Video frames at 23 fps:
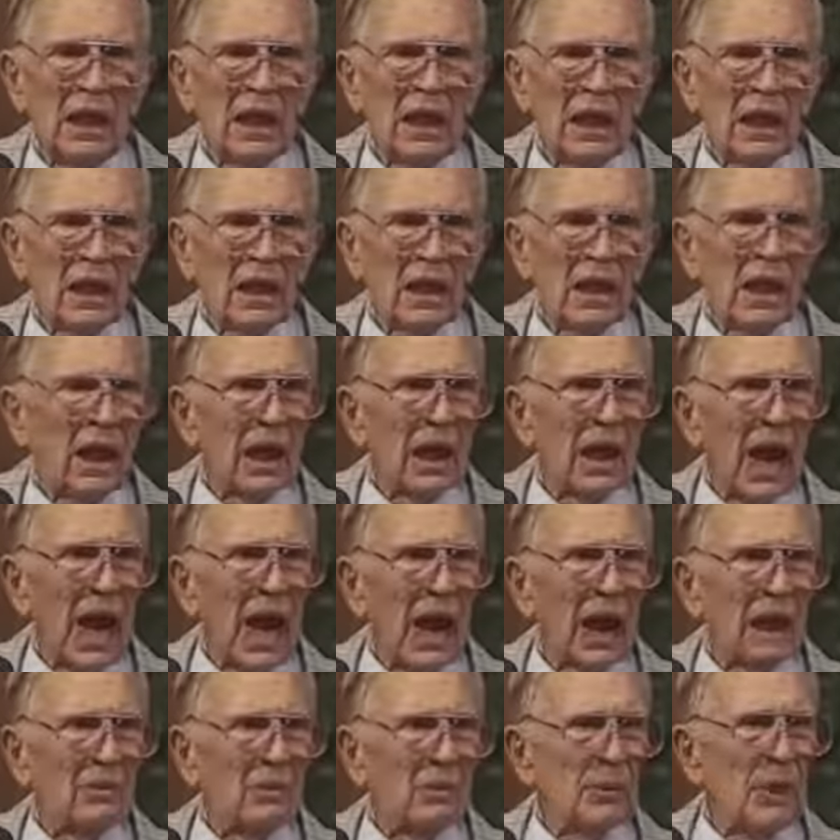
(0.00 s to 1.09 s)
I,
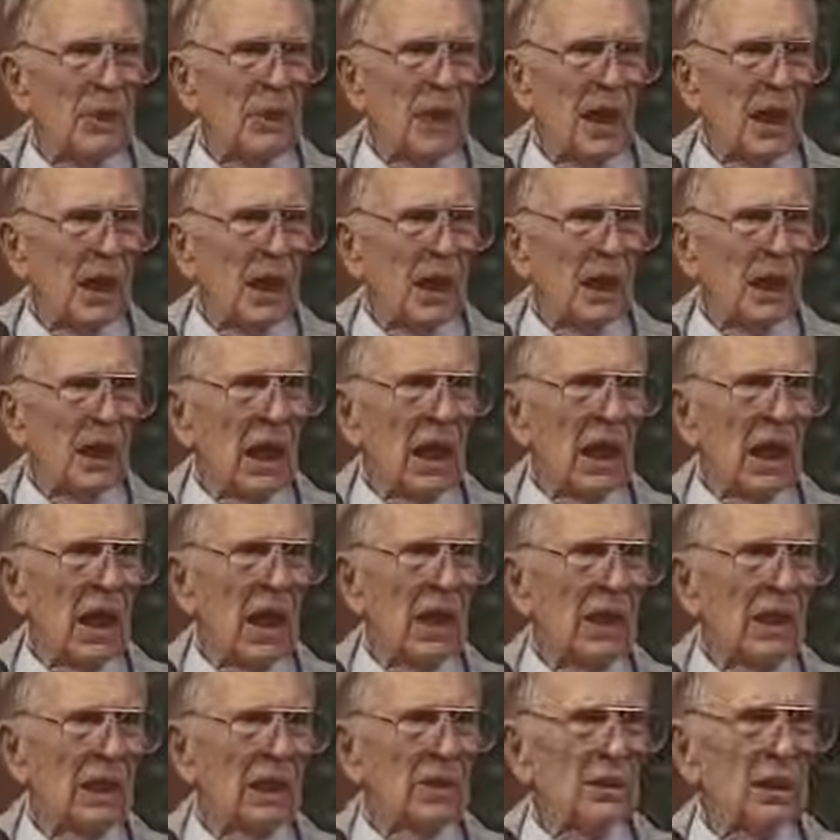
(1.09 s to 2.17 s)
I,
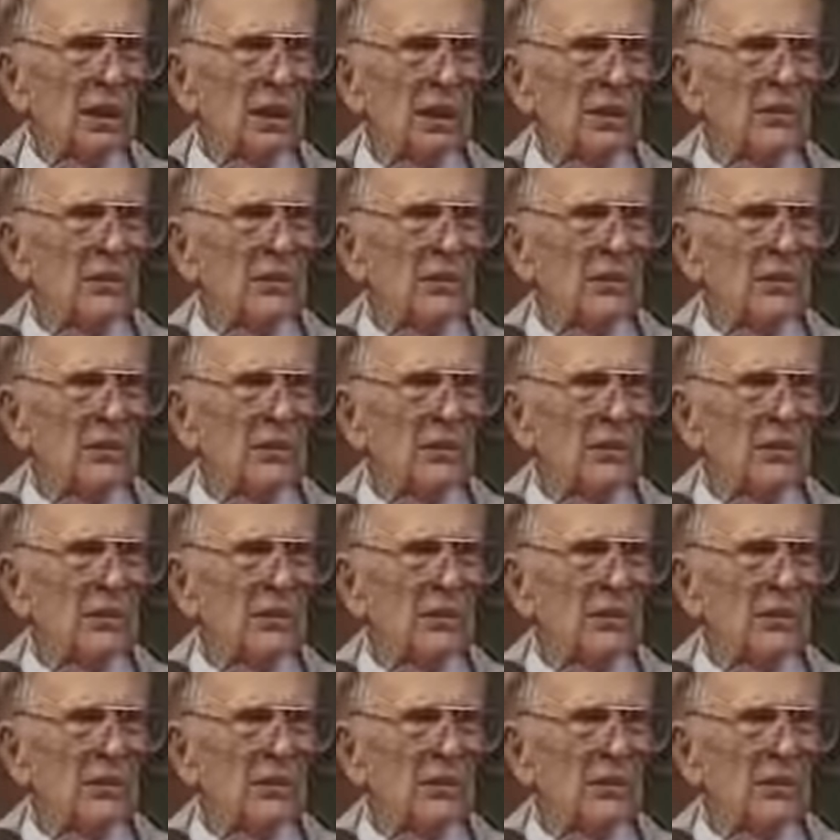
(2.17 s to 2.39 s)
I